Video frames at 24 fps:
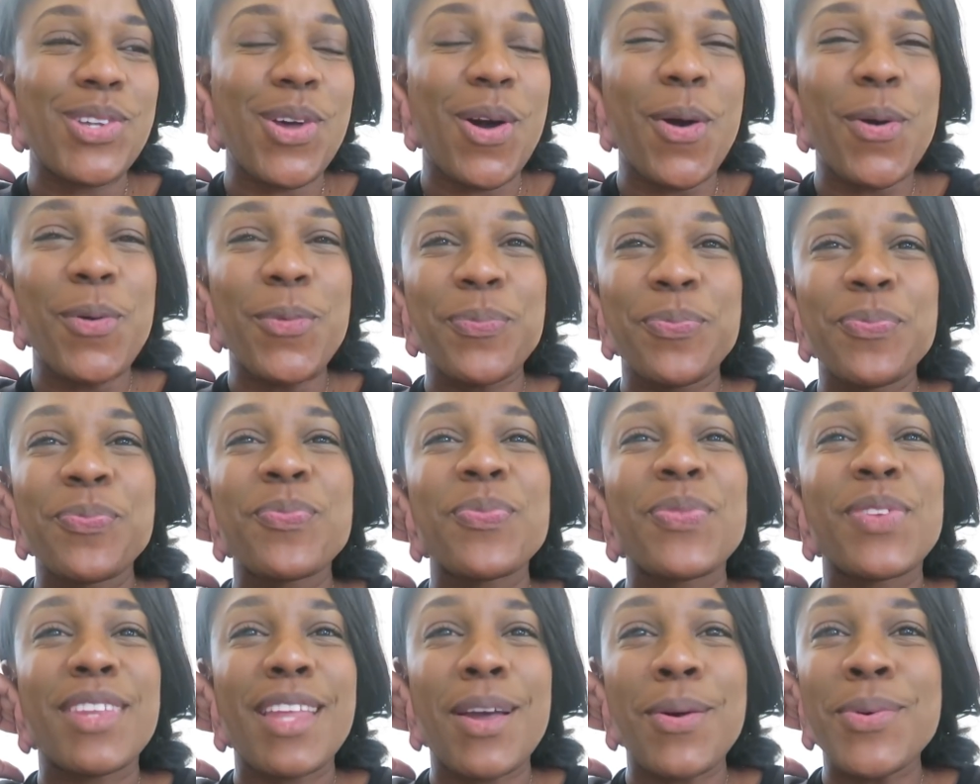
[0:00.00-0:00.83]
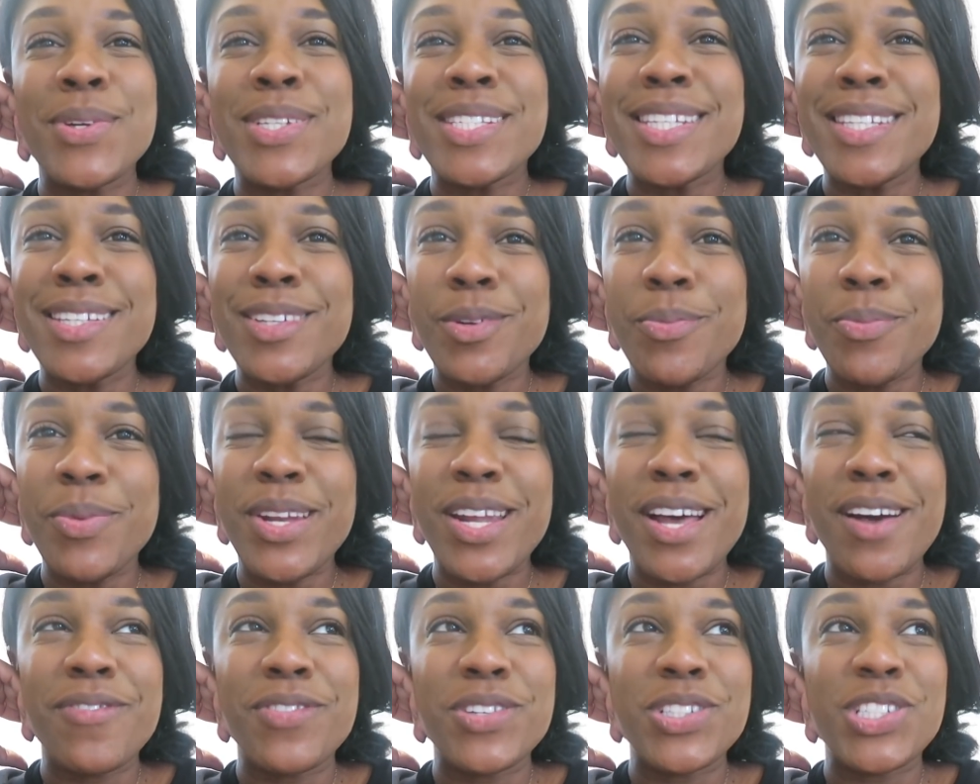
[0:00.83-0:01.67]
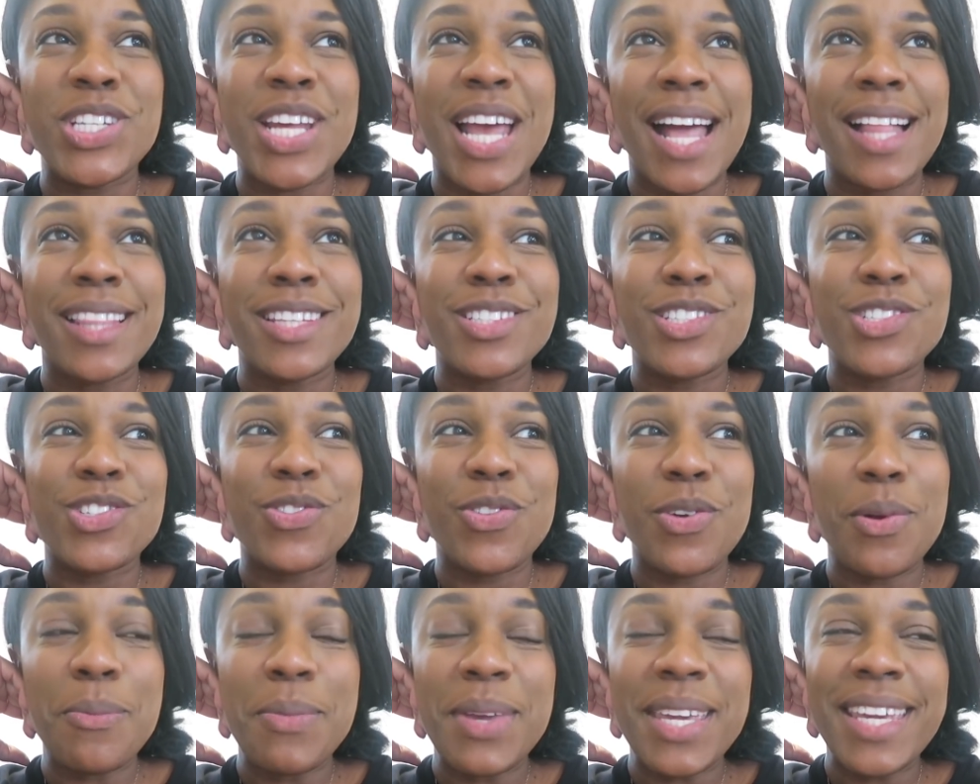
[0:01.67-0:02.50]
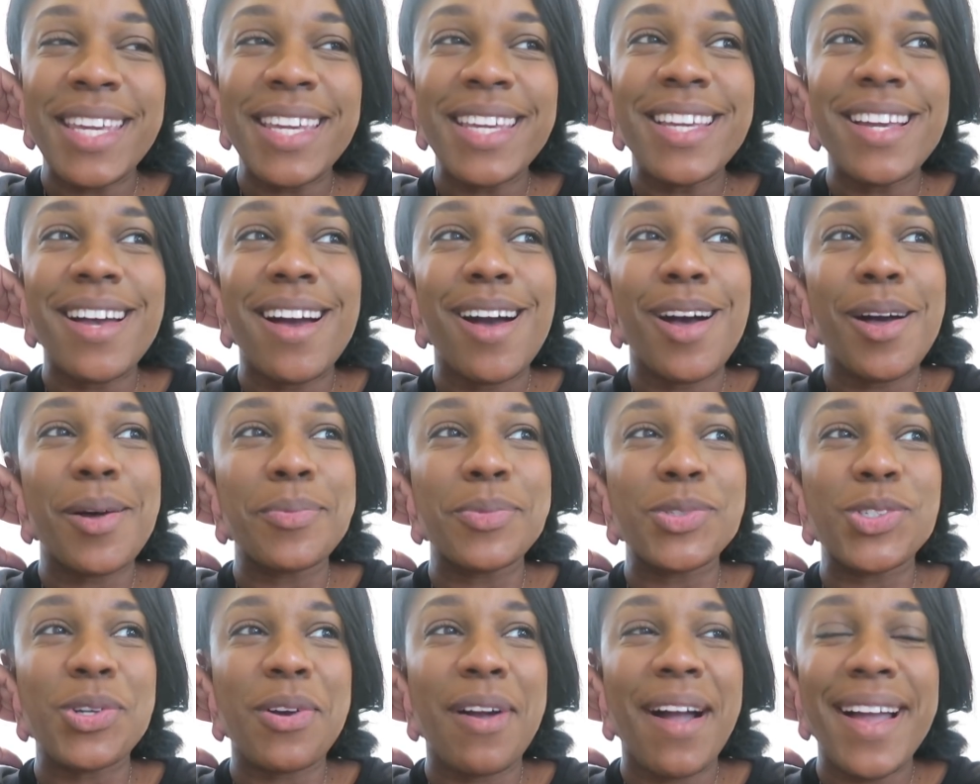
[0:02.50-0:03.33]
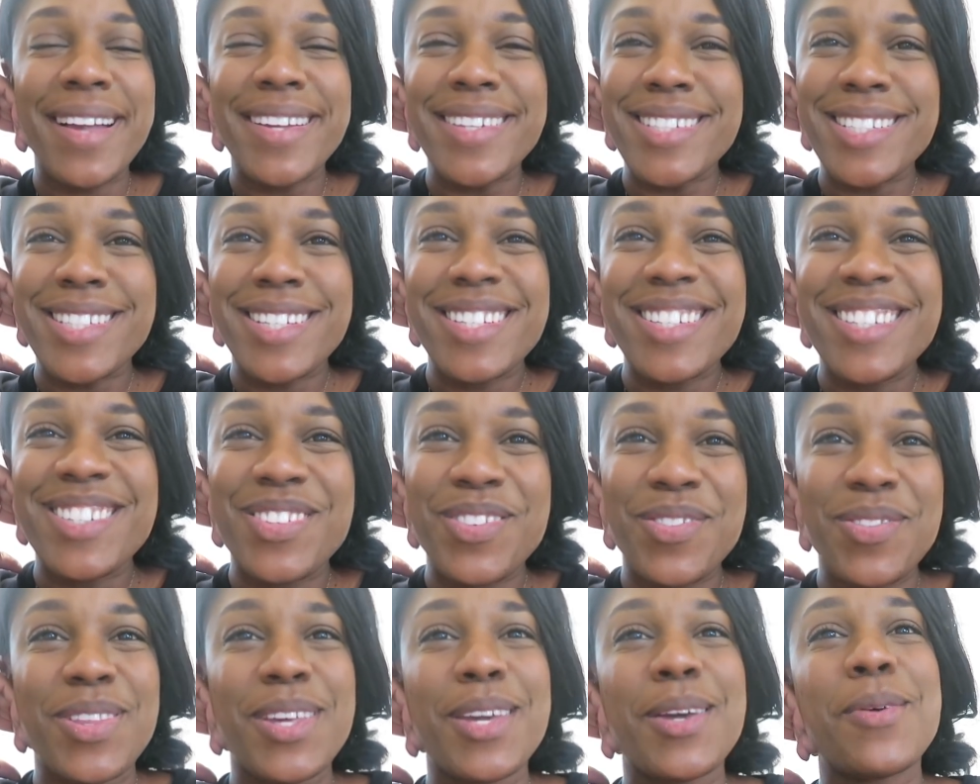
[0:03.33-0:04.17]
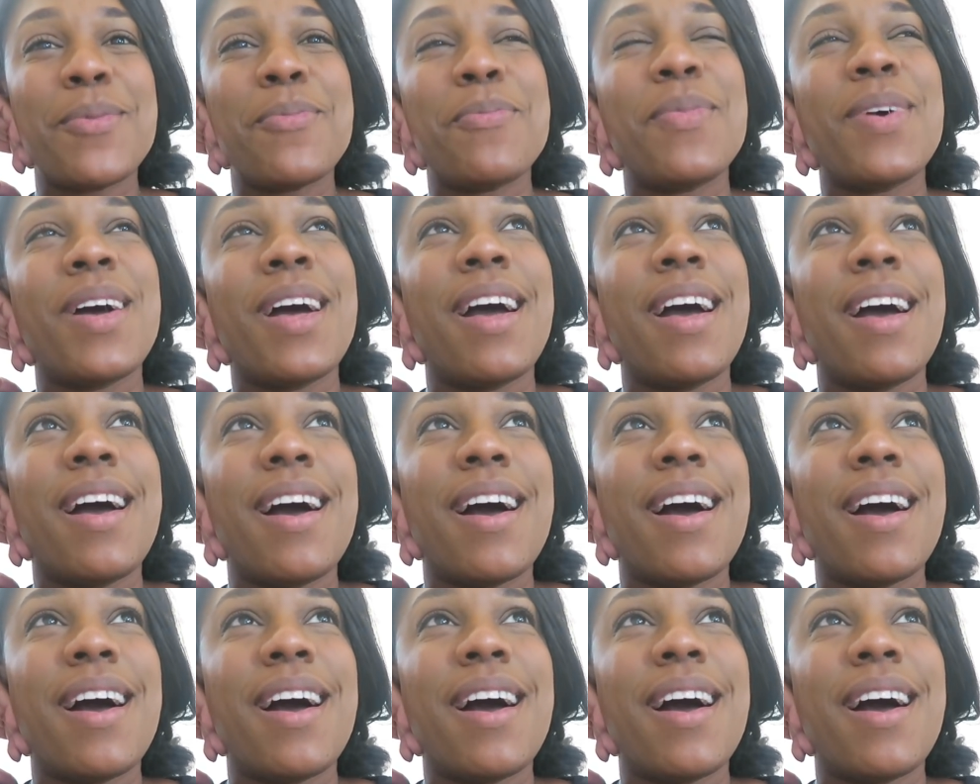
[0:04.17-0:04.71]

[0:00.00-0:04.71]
So that was a little bit of a challenge for me, trying to do them